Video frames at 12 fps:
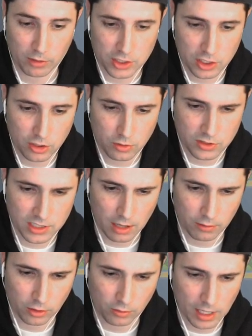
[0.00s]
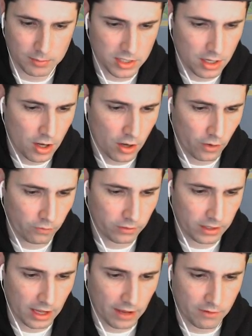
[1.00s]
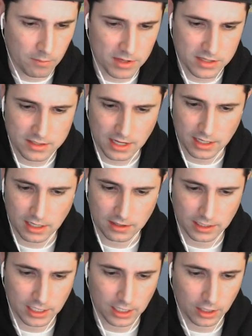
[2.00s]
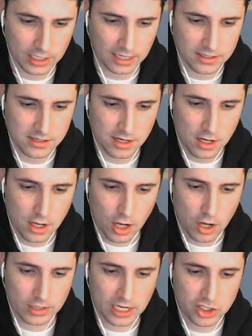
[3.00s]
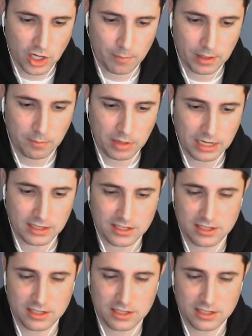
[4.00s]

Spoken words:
2 Sour Grapes. Hopefully I haven't missaid anything here. Yes. Okay, Jumping Bean. This is